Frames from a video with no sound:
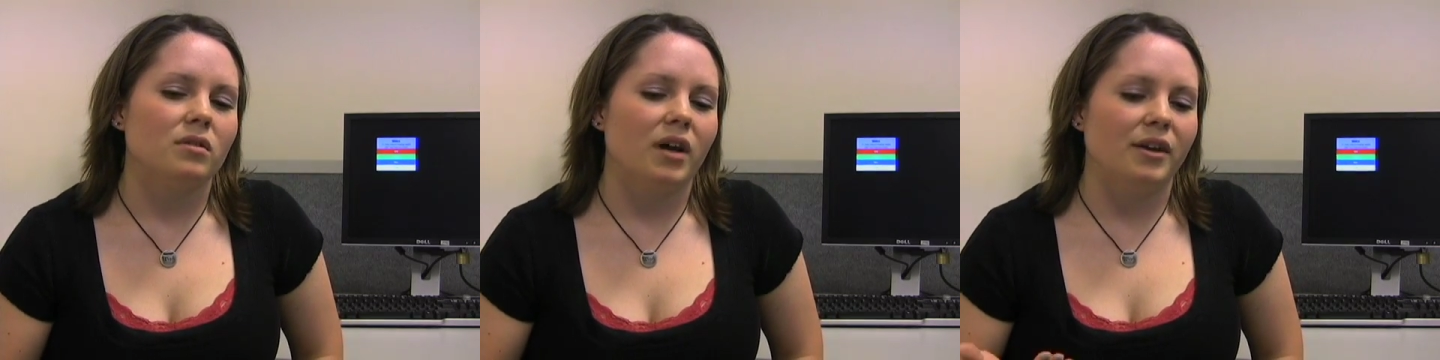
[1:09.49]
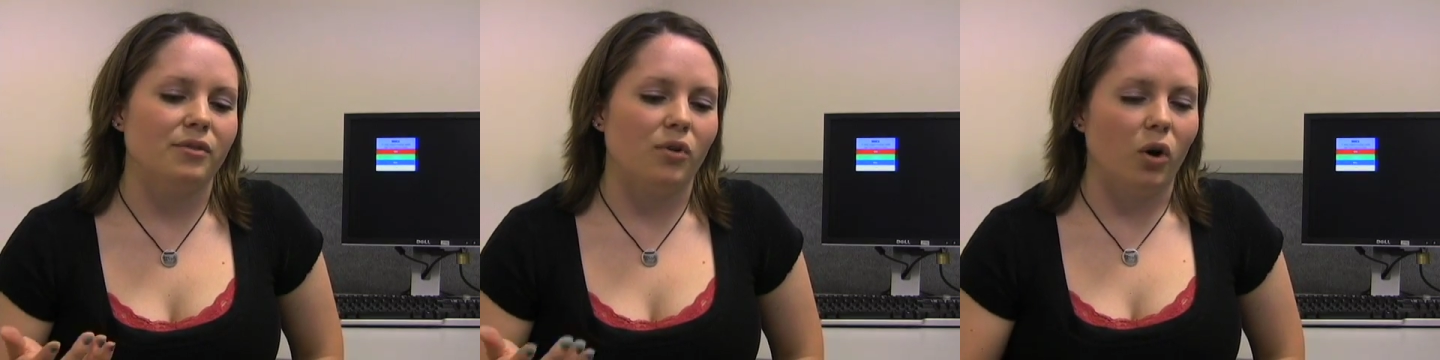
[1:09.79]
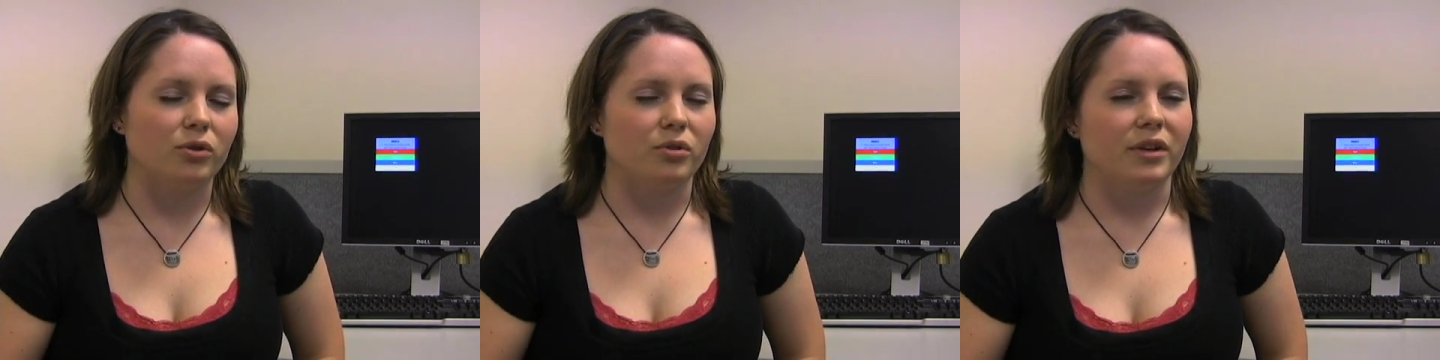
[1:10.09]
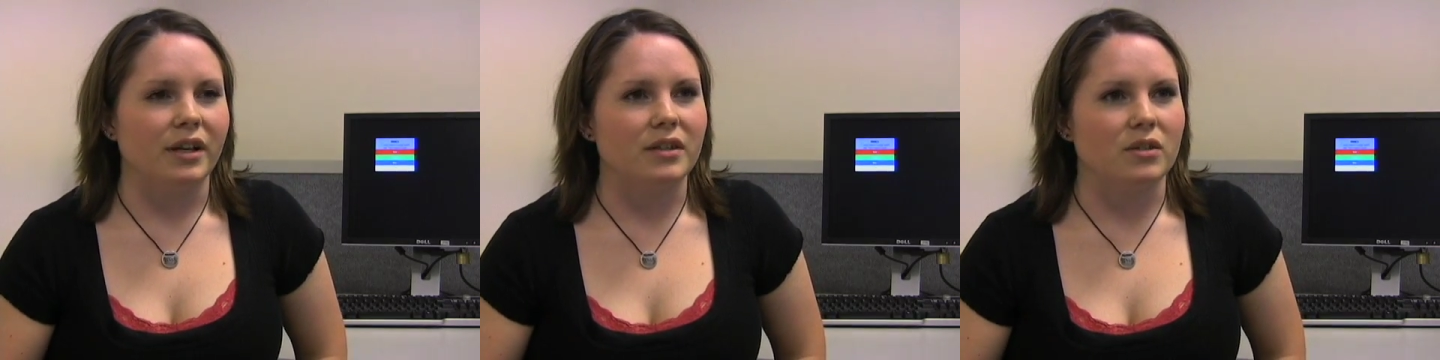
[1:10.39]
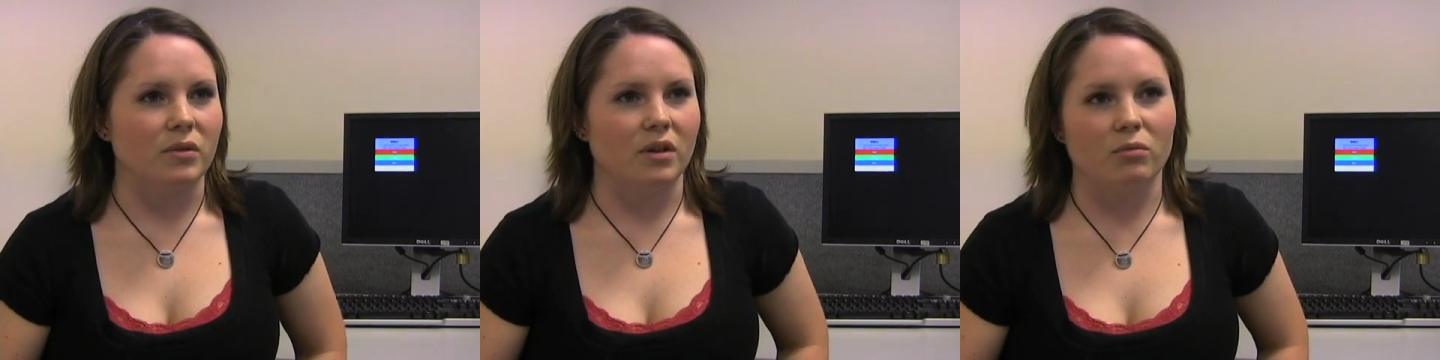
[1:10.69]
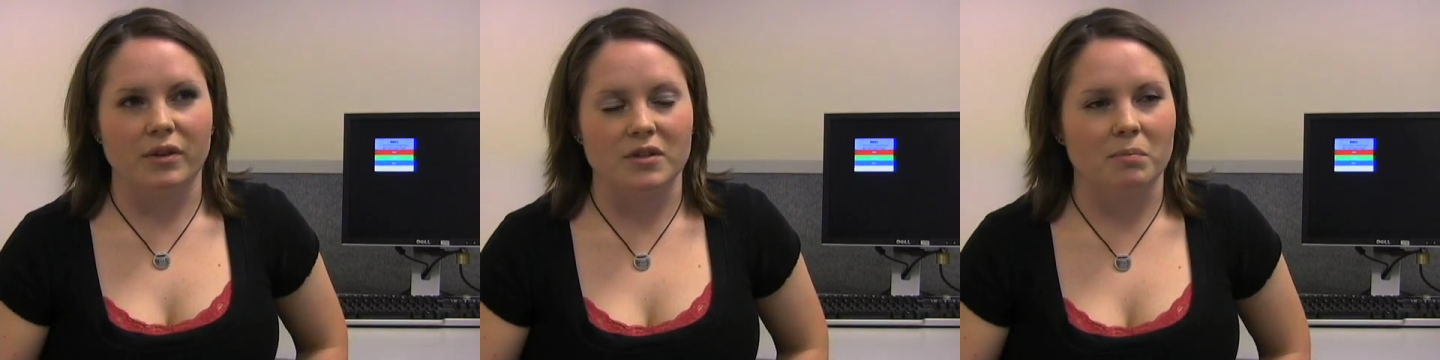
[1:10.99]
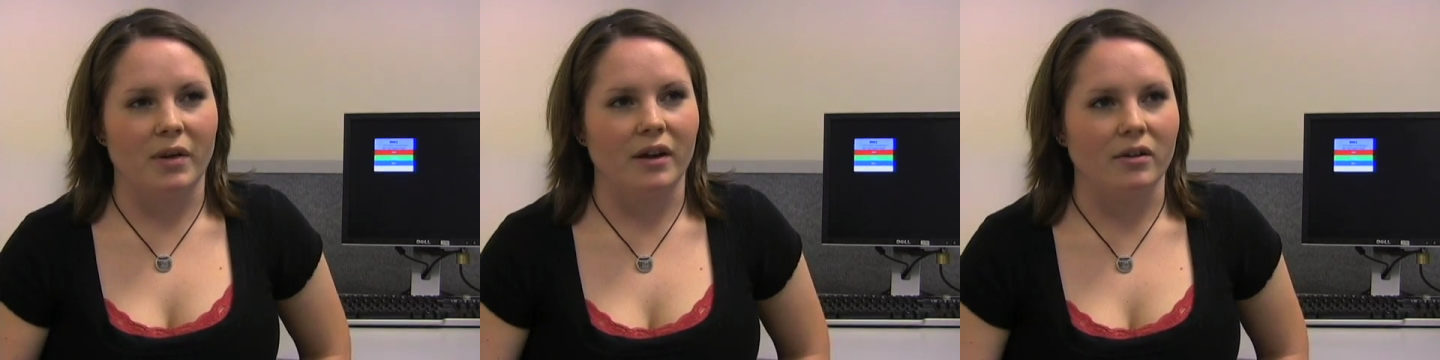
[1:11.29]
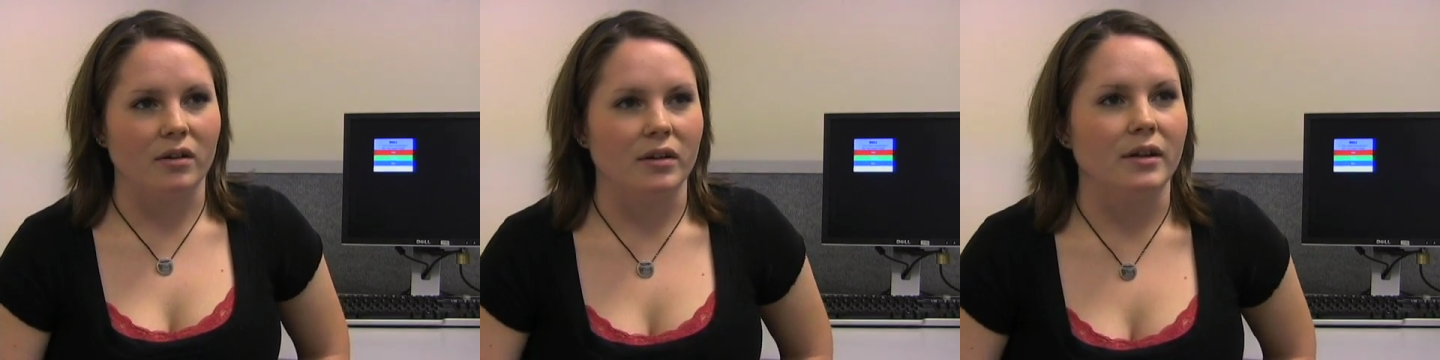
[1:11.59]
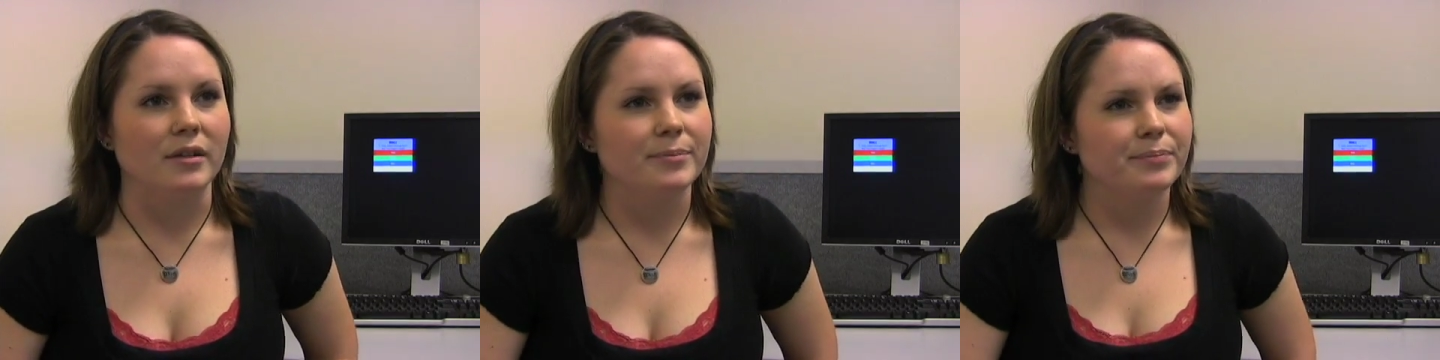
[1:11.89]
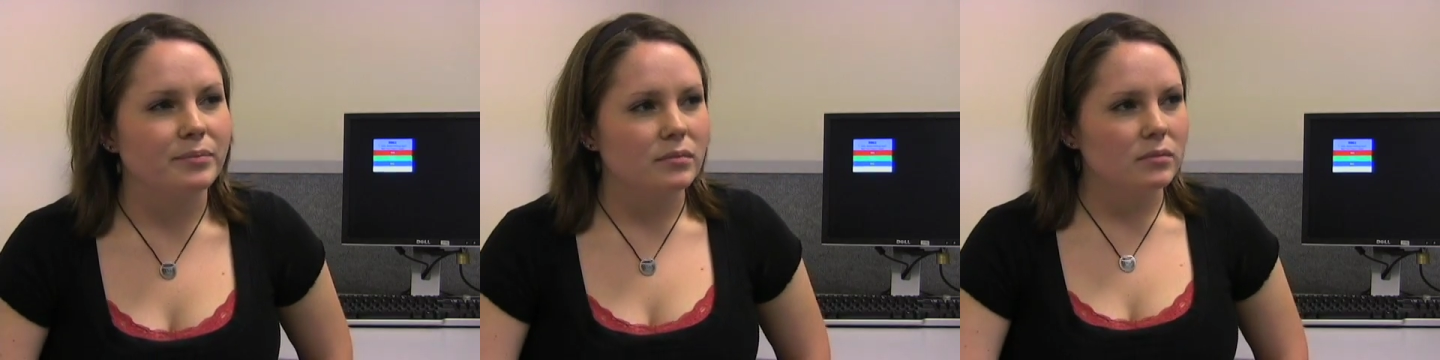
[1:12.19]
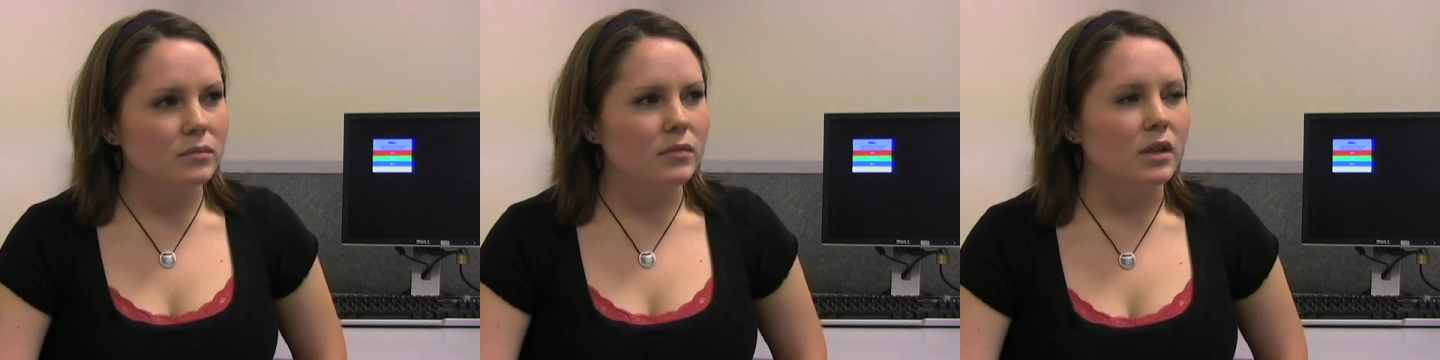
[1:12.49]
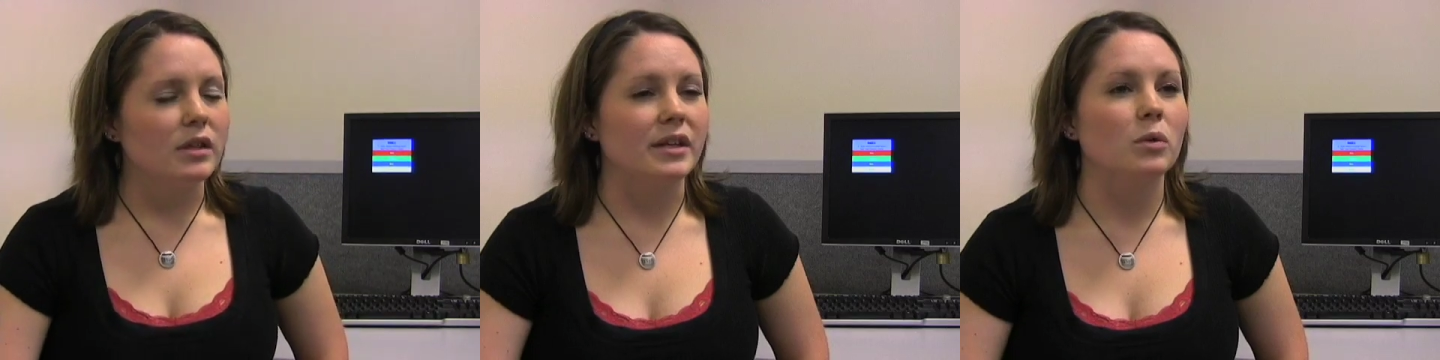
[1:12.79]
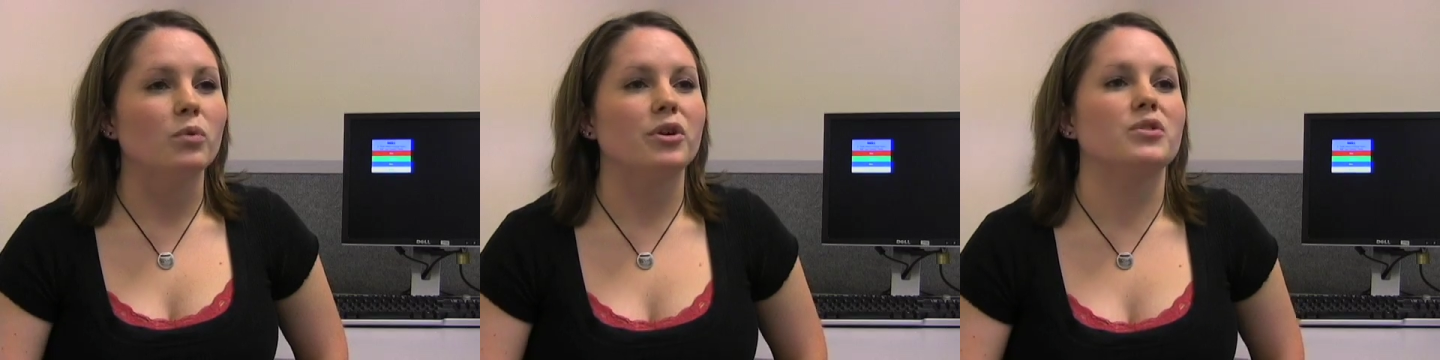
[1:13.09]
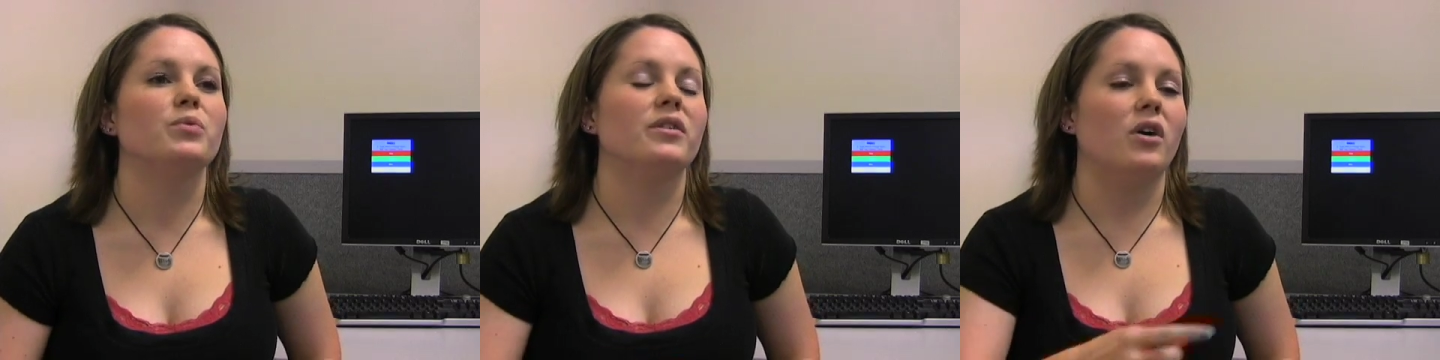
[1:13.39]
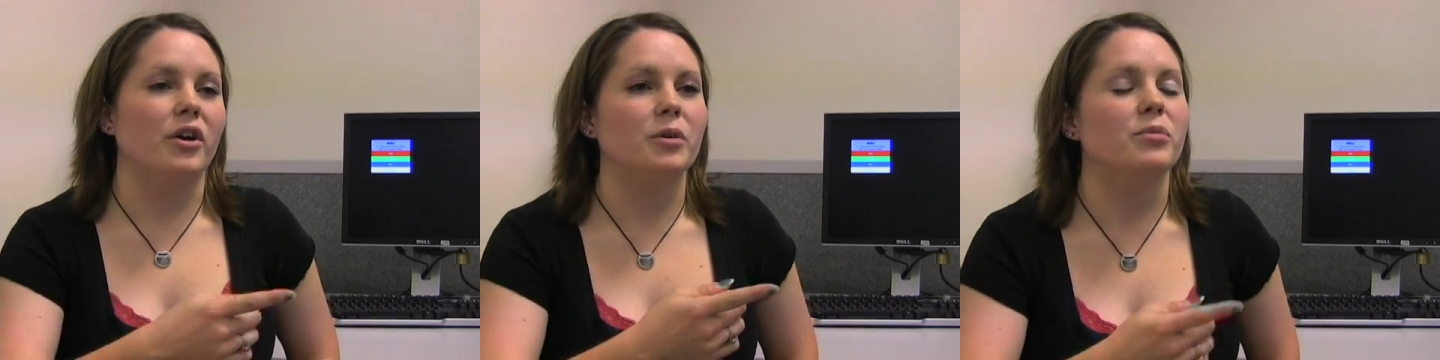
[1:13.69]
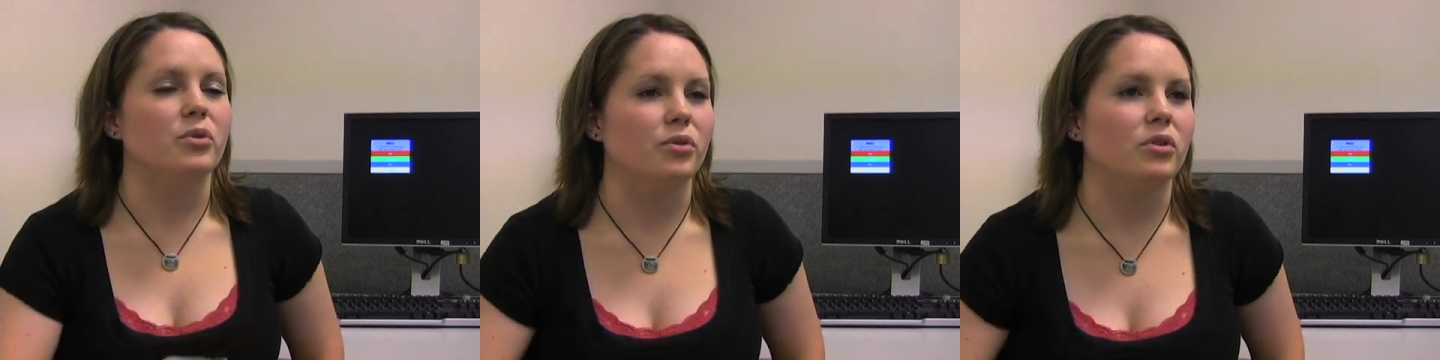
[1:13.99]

kind of altering it so that it runs better and that it works with our computer